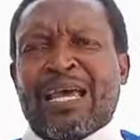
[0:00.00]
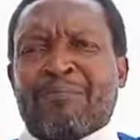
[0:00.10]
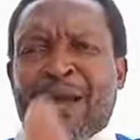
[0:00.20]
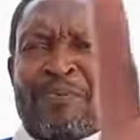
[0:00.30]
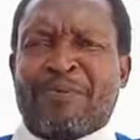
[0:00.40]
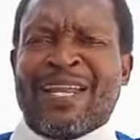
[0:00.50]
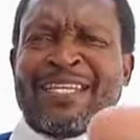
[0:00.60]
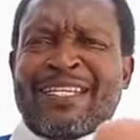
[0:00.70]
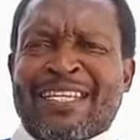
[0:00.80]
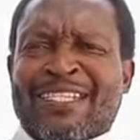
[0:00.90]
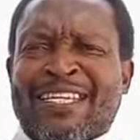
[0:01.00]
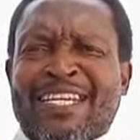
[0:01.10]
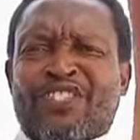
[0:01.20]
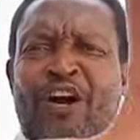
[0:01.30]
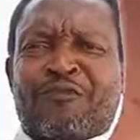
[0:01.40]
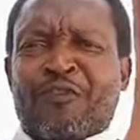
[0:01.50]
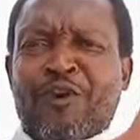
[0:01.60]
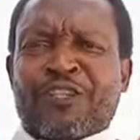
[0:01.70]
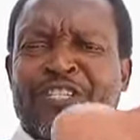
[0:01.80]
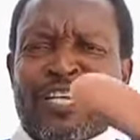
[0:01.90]
My people, in this stage of
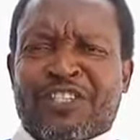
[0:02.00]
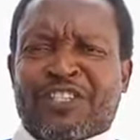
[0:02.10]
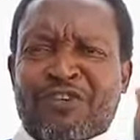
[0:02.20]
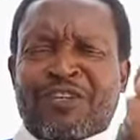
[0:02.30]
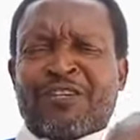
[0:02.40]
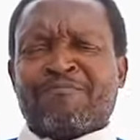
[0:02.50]
Earth's history,